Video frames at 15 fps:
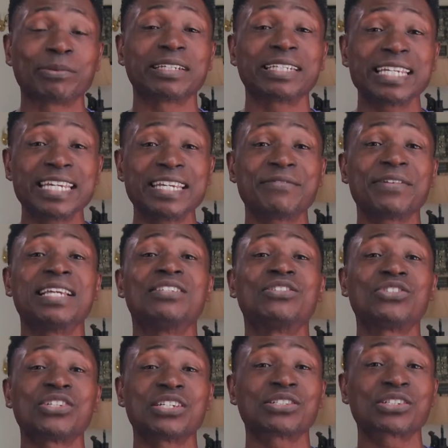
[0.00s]
Believe in
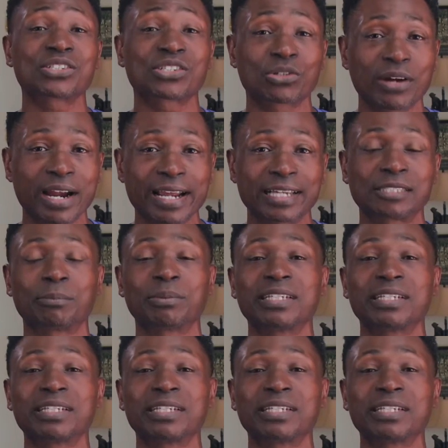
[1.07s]
Jesus Christ.